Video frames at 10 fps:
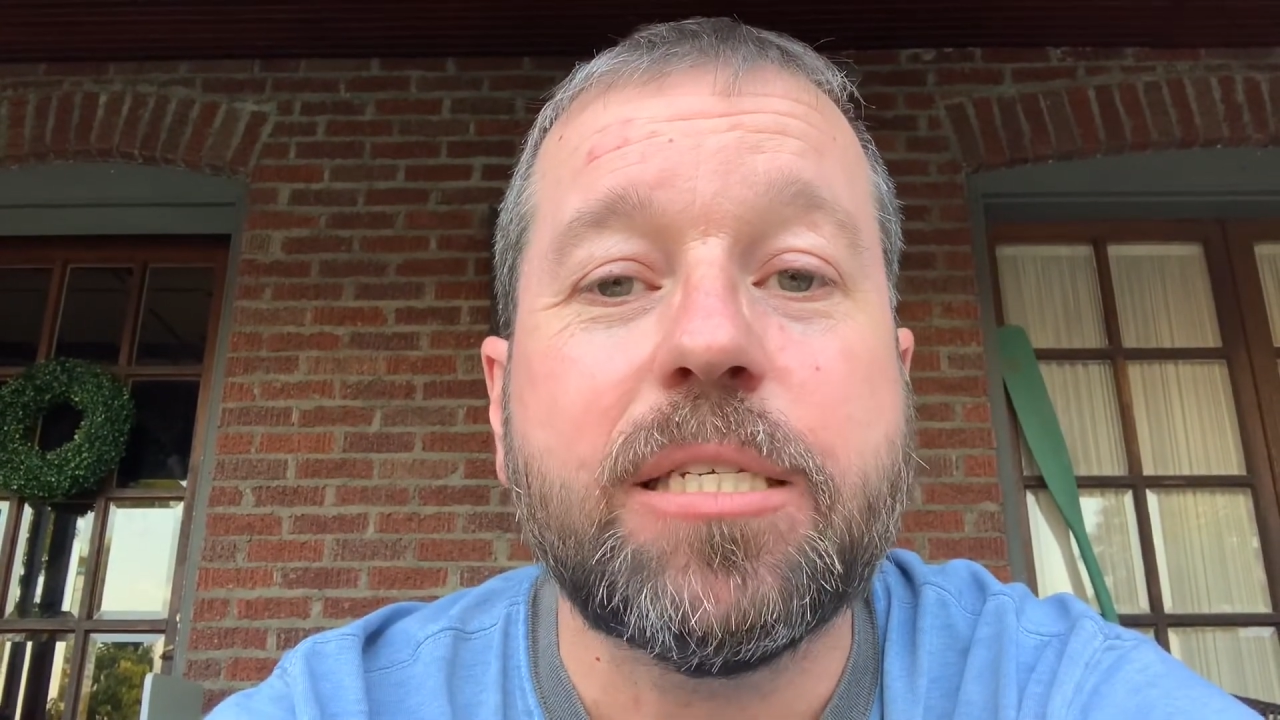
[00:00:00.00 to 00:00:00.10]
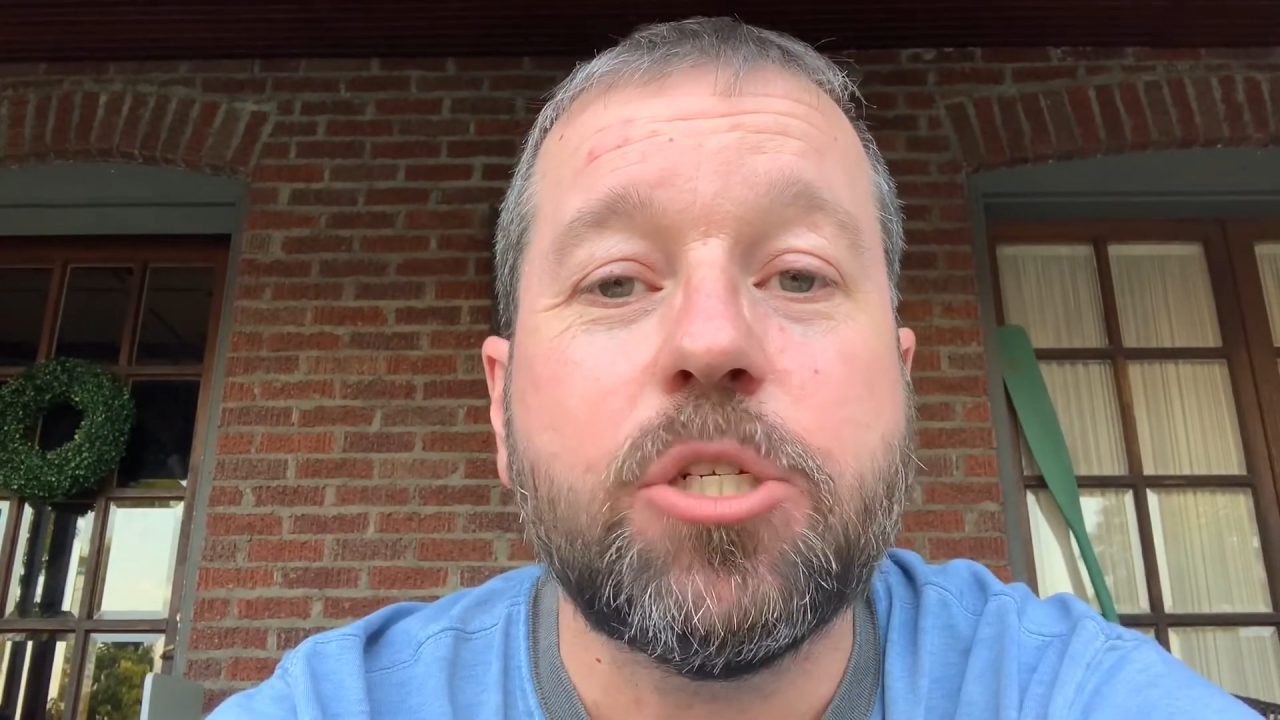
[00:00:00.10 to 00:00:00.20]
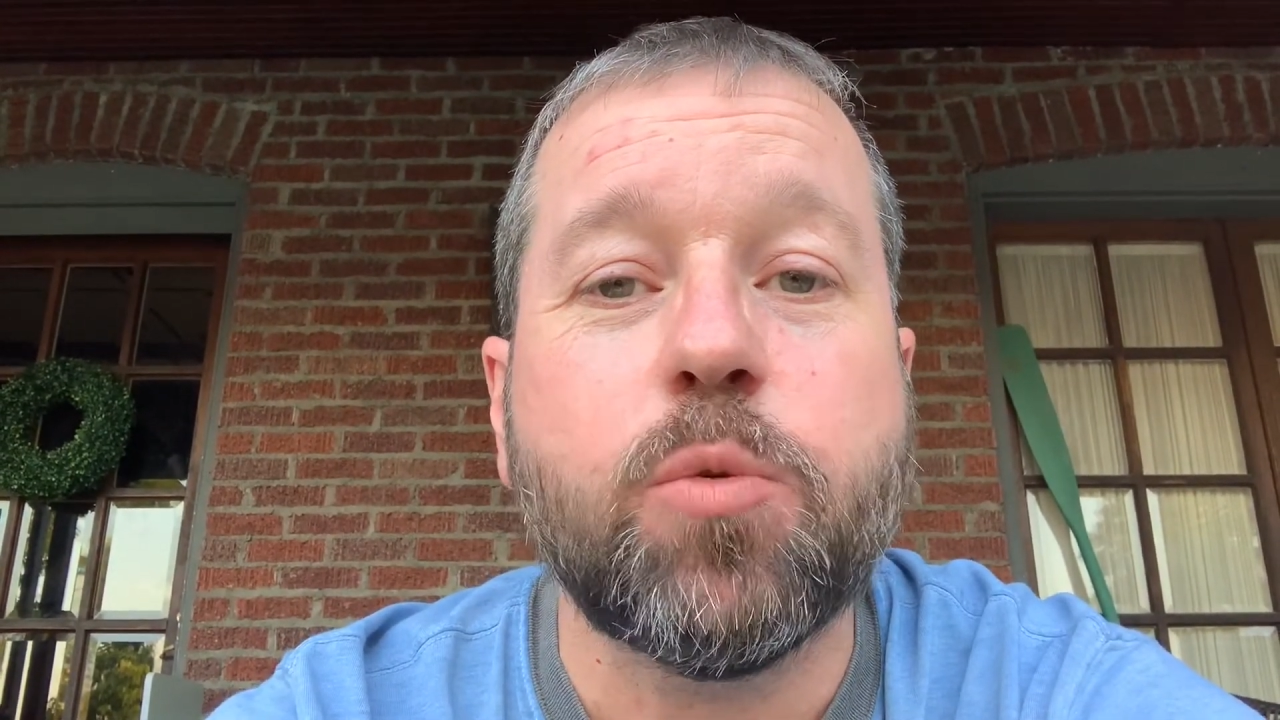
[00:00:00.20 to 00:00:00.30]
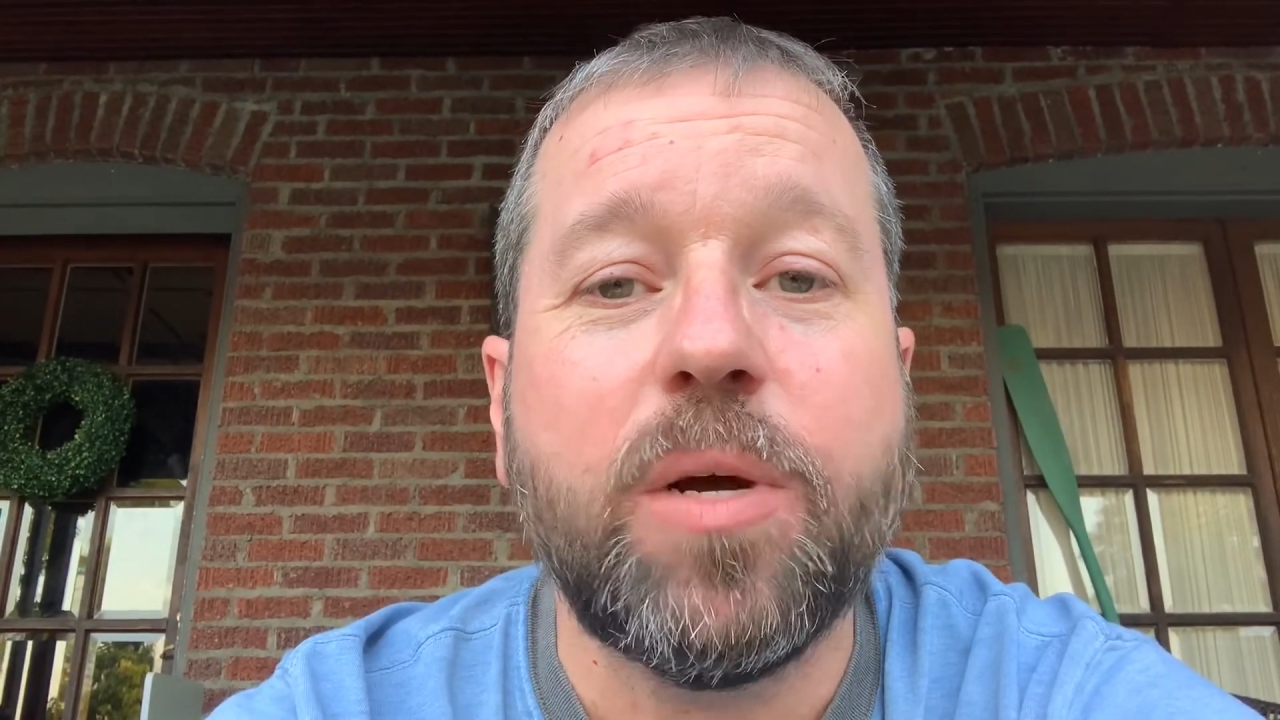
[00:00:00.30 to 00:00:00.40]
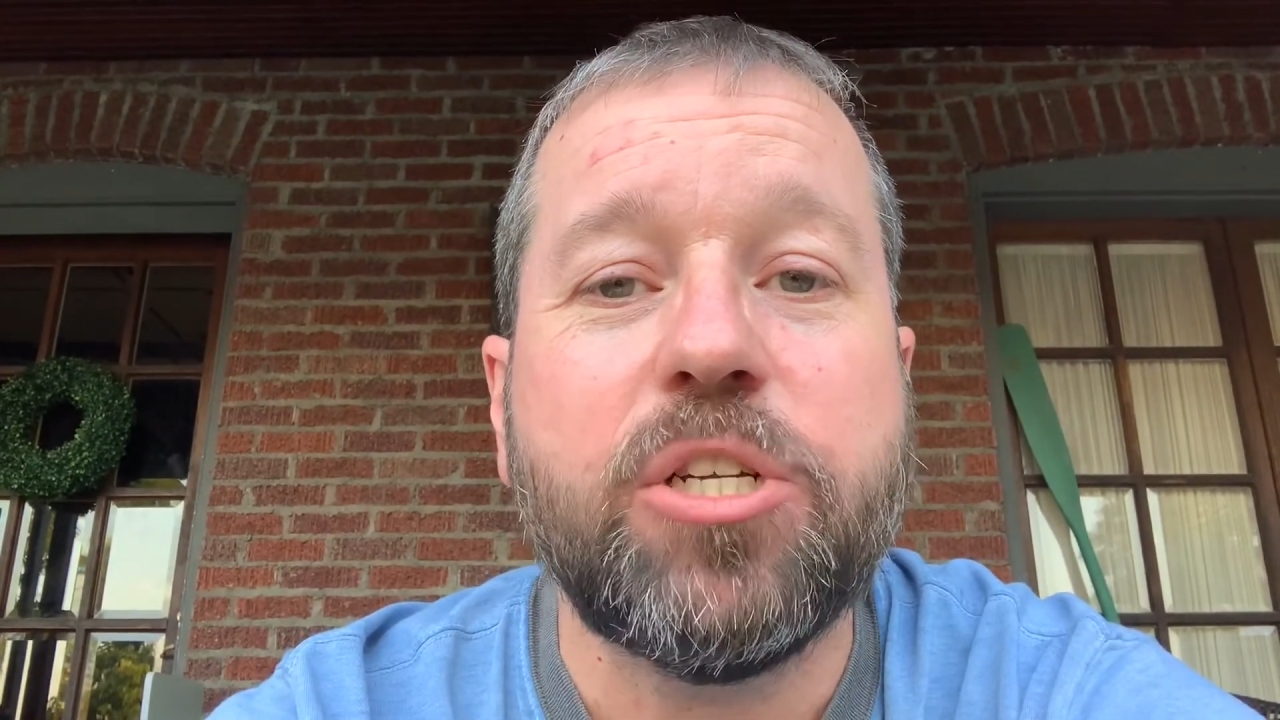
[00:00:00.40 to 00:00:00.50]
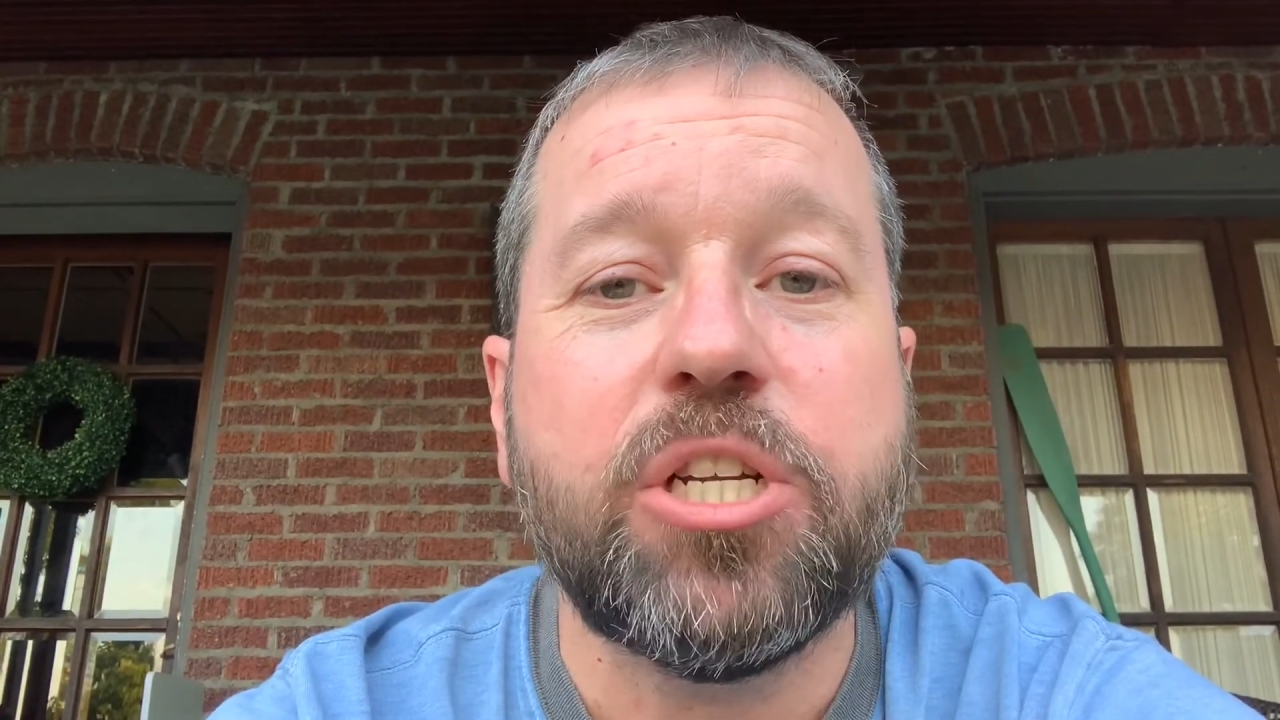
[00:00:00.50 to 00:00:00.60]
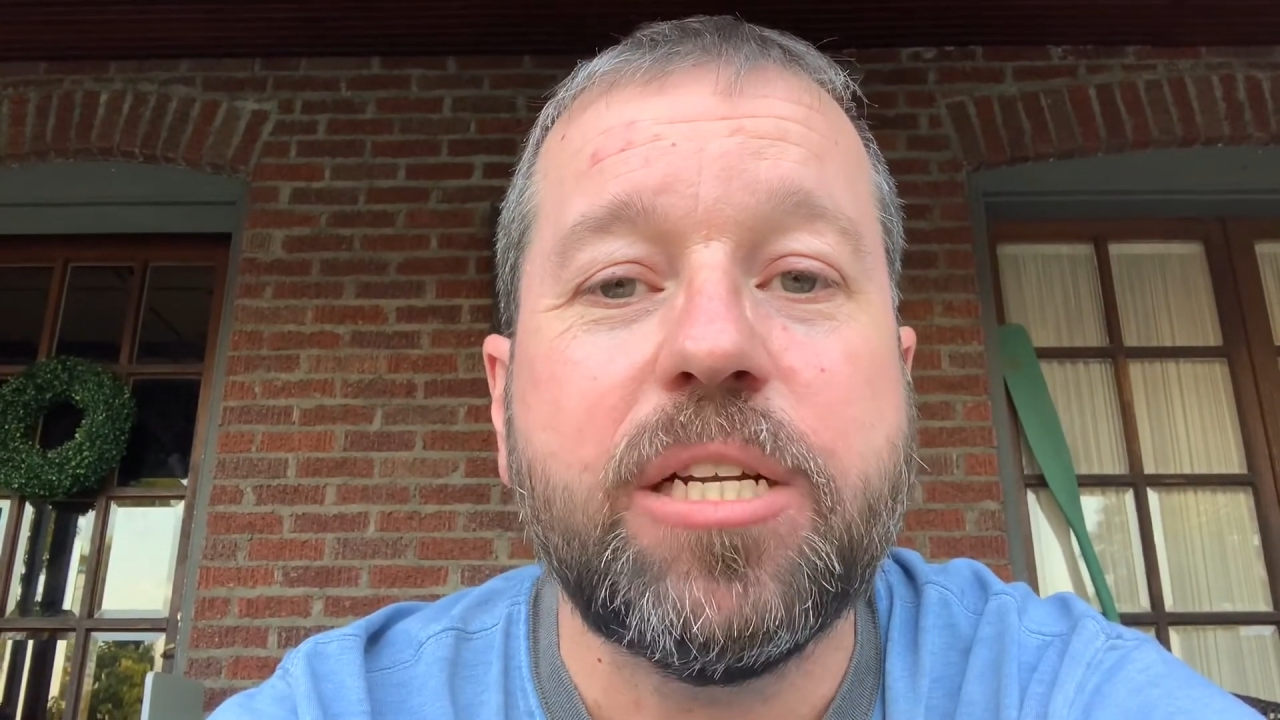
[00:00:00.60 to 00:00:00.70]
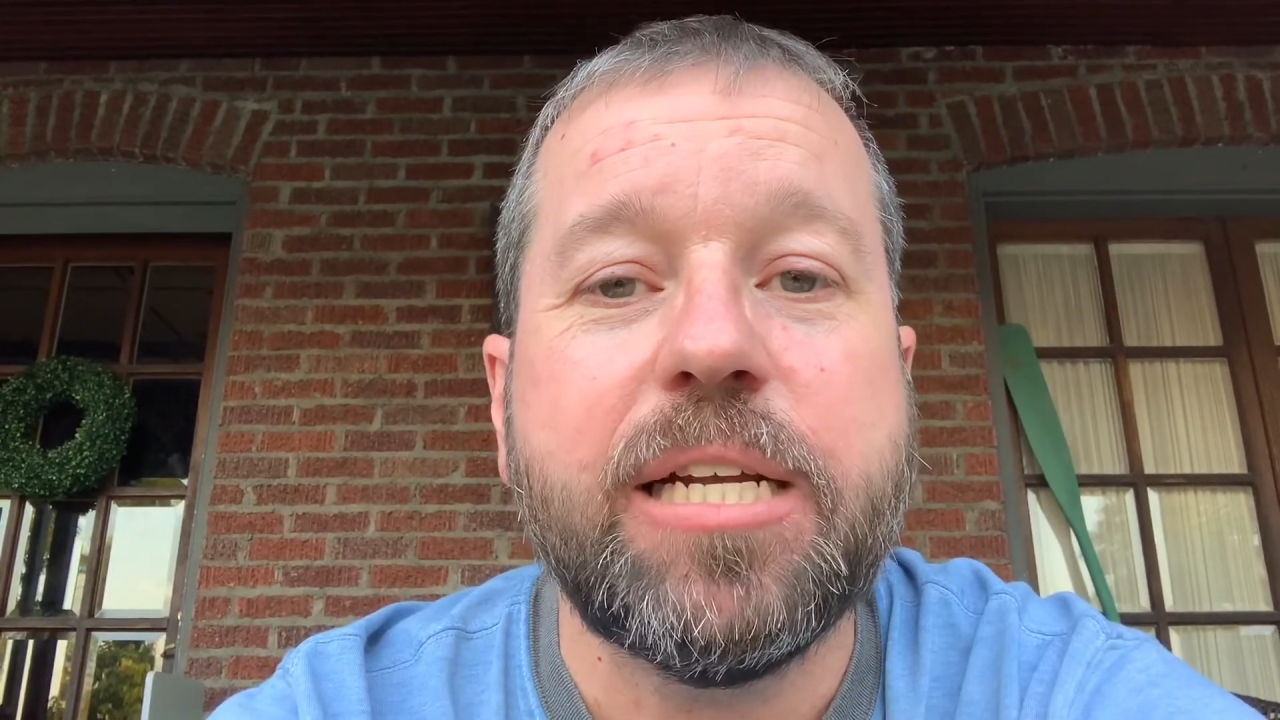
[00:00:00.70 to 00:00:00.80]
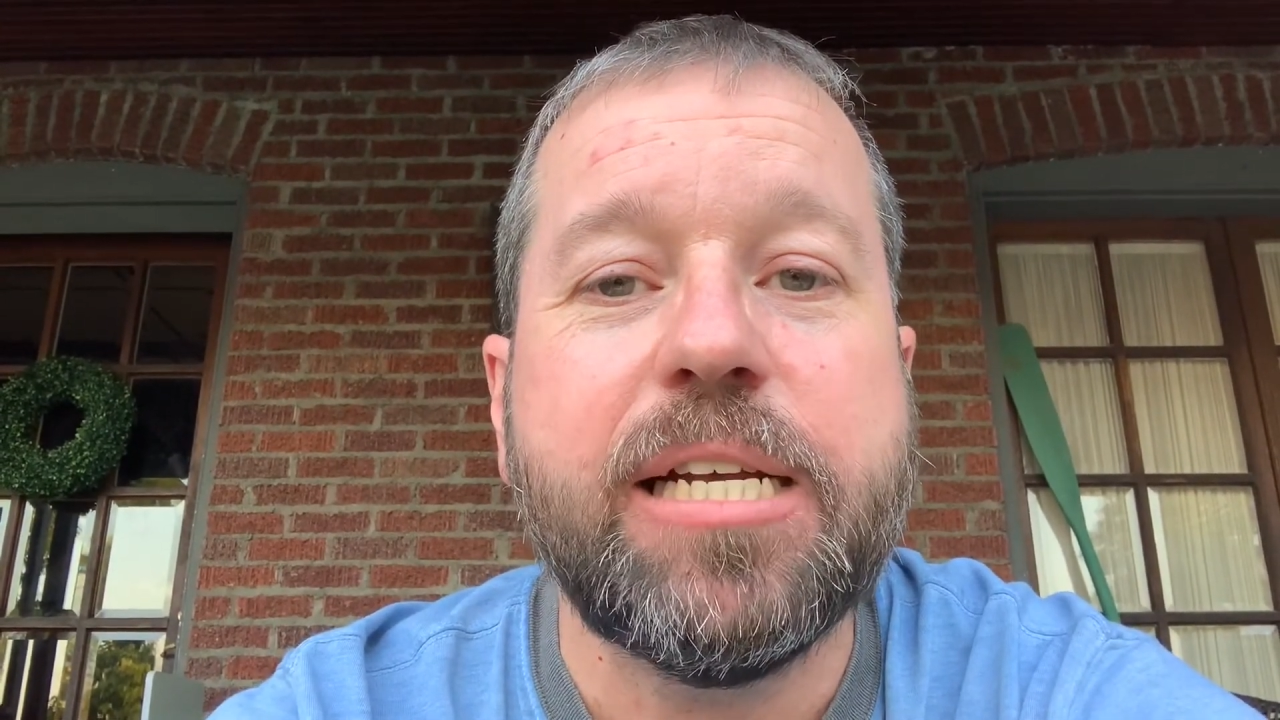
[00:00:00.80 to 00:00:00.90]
situation